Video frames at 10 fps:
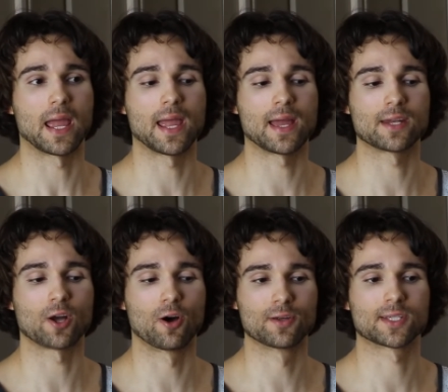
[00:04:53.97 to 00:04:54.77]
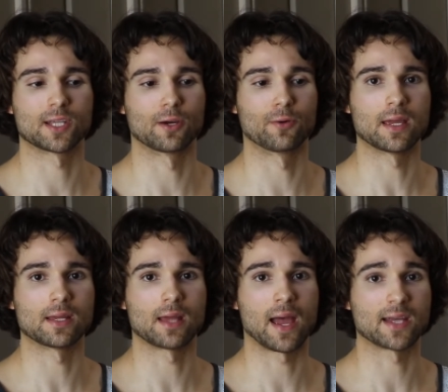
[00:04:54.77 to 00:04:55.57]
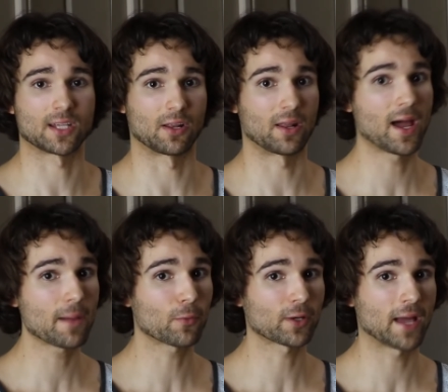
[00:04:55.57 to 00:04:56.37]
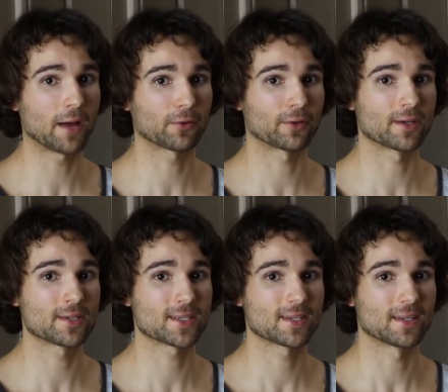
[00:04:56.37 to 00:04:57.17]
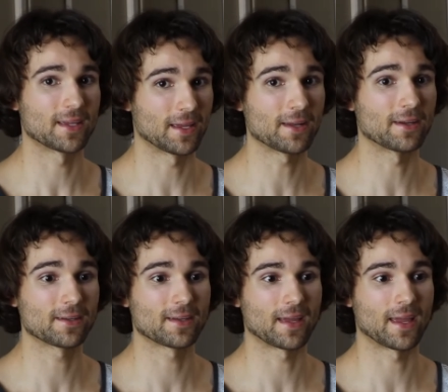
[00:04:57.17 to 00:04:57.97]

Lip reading: and also it has a lot more calories in it,